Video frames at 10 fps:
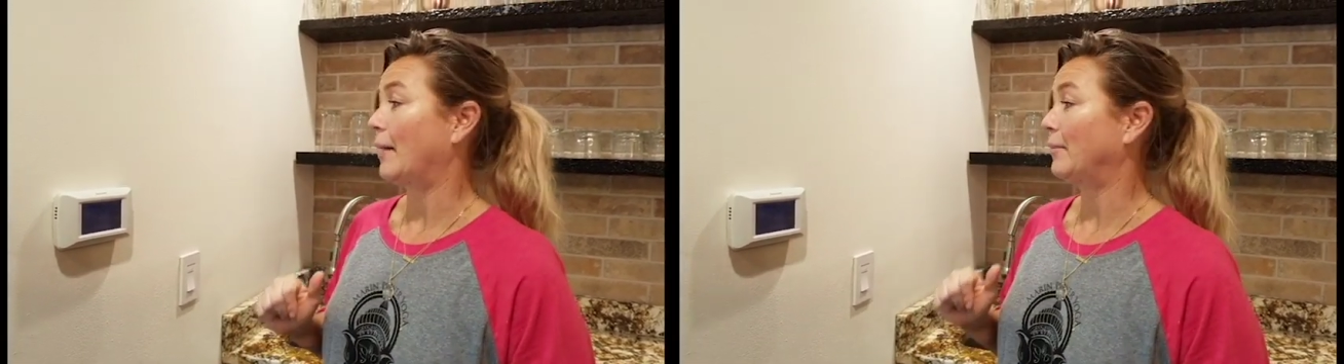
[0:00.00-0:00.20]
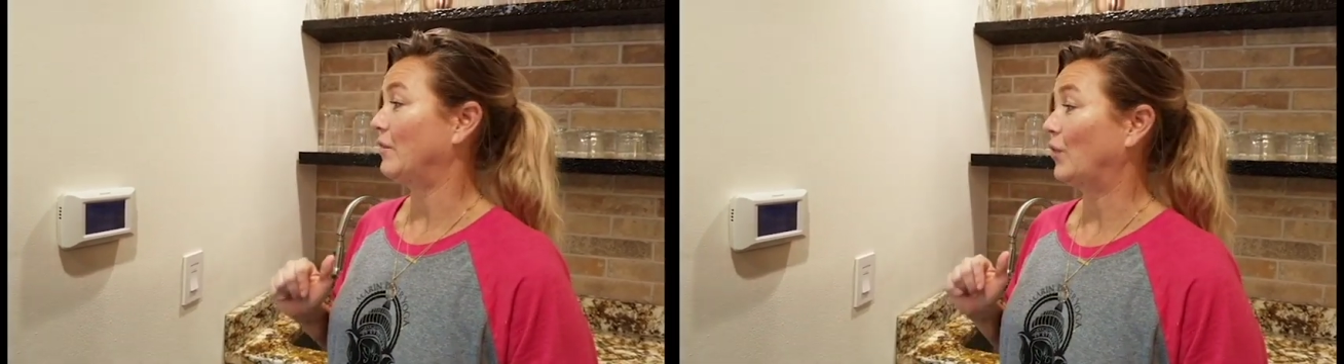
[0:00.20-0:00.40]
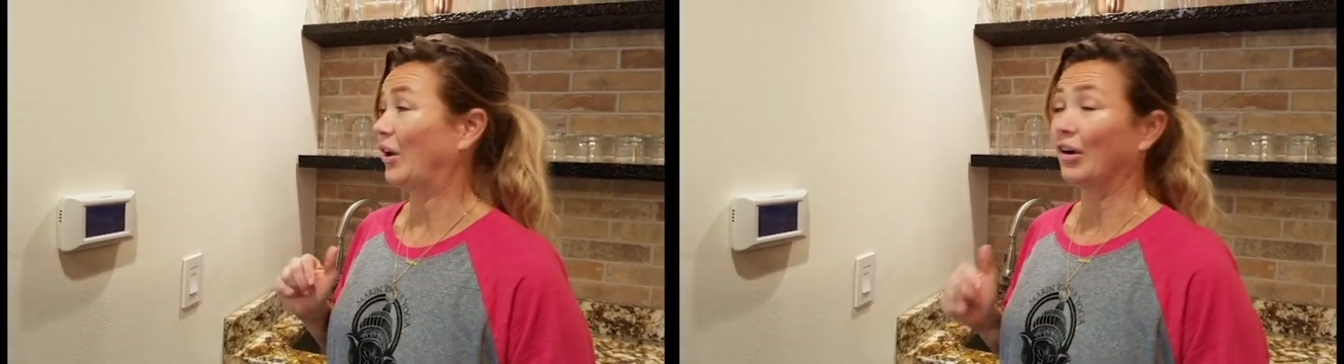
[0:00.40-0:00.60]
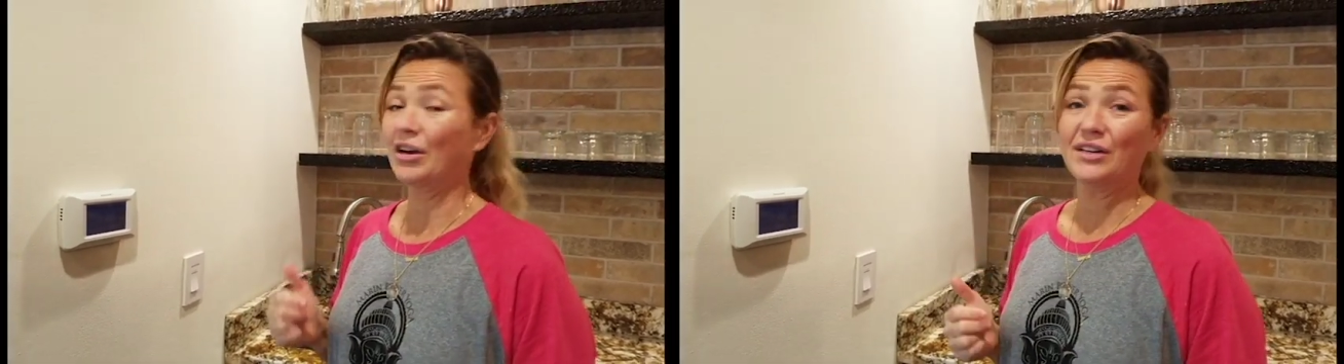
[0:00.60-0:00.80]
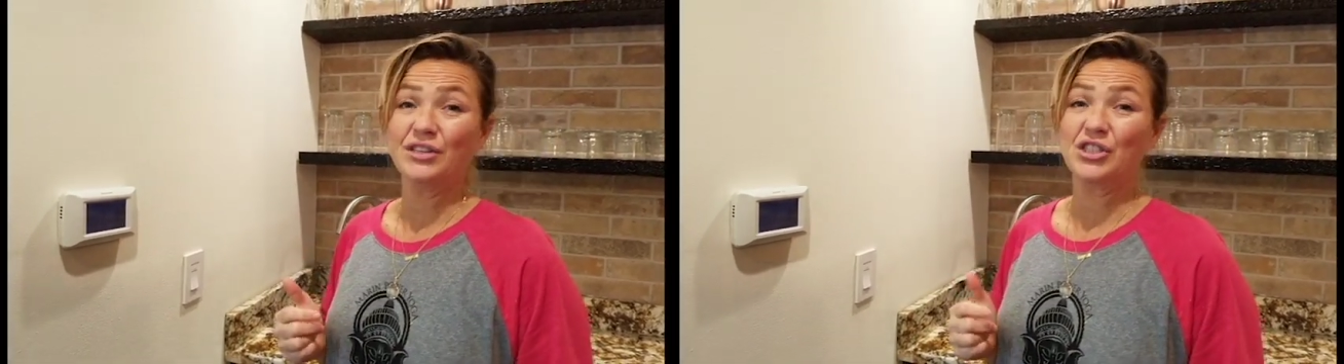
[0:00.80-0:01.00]
if your air
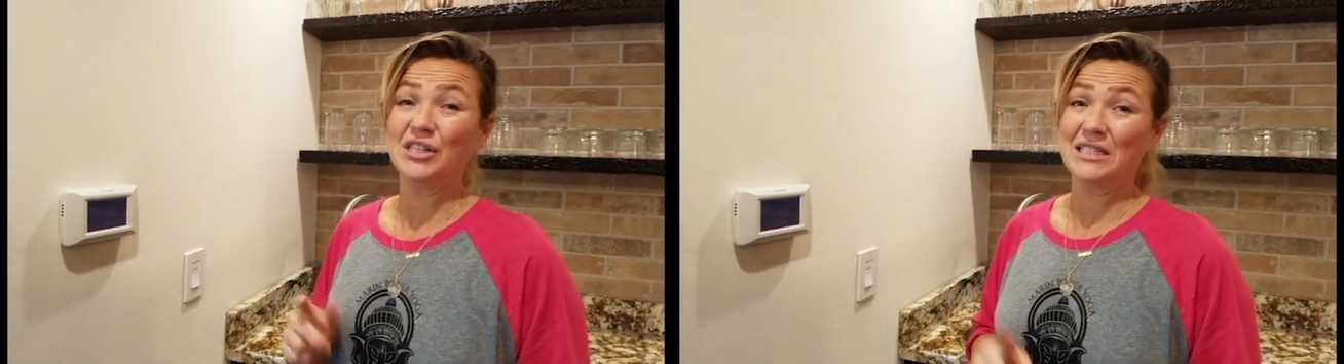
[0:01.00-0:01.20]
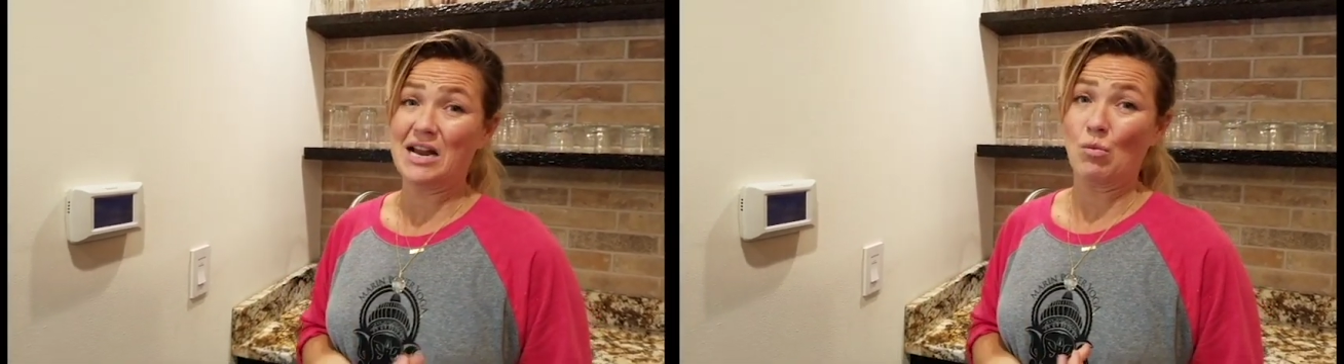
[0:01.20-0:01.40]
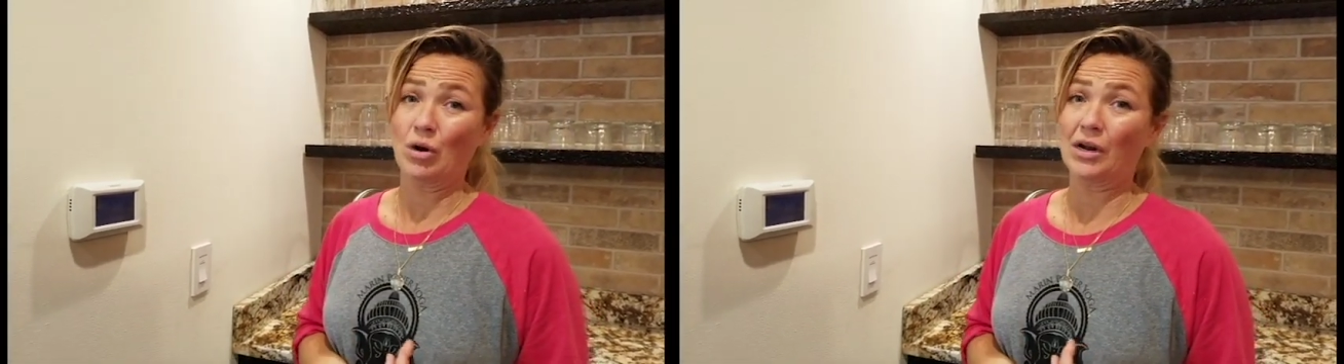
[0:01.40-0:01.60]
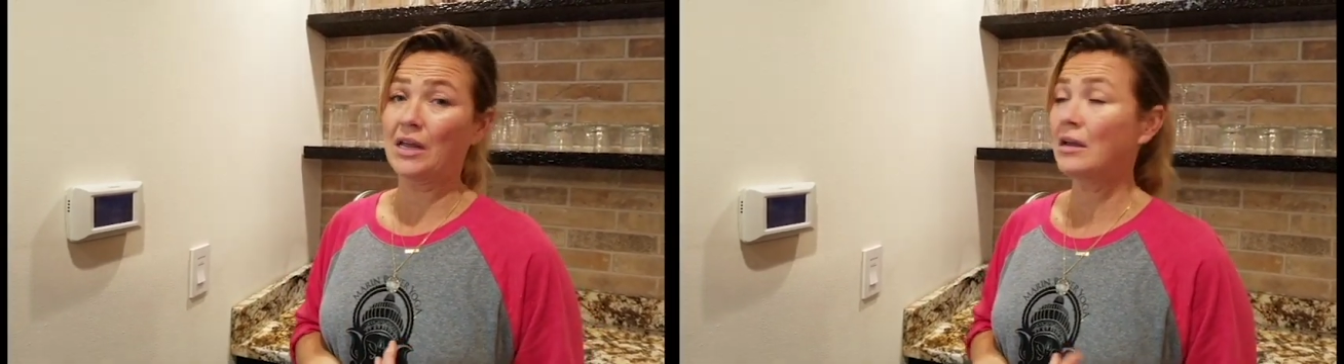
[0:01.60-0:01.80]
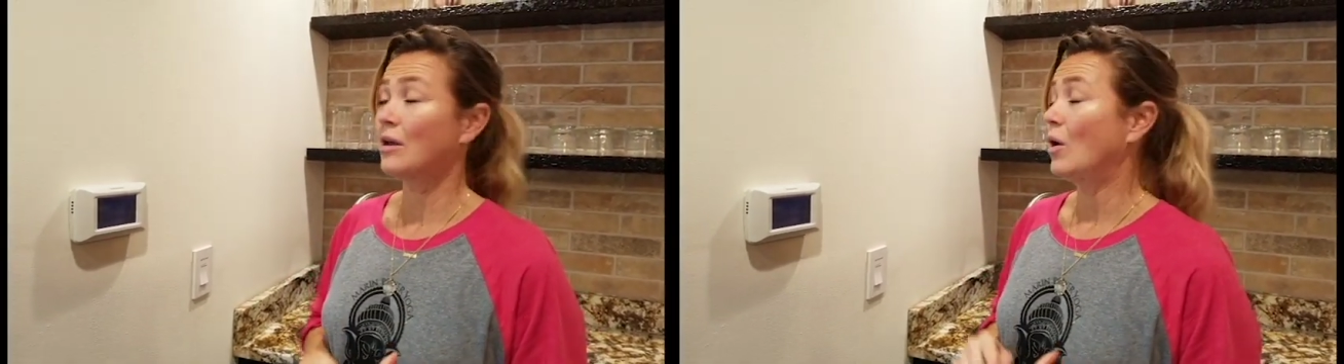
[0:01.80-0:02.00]
conditioning is not
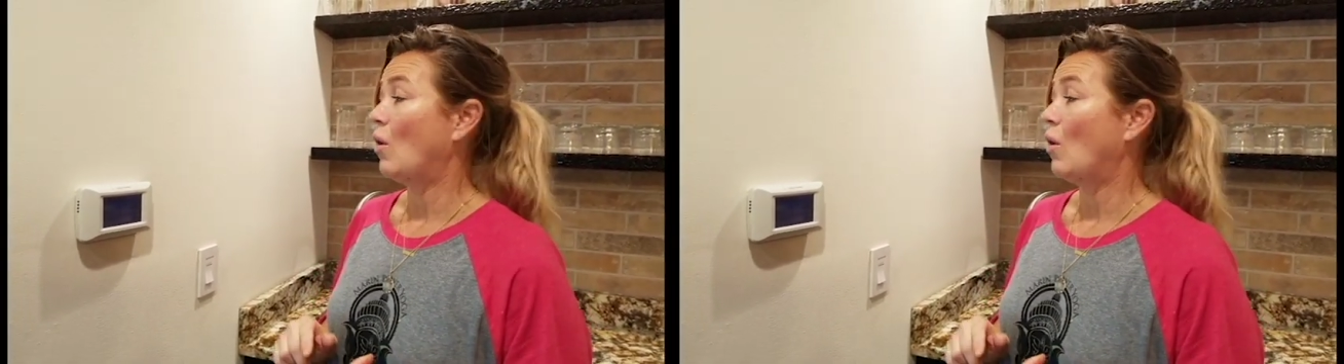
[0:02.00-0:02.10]
working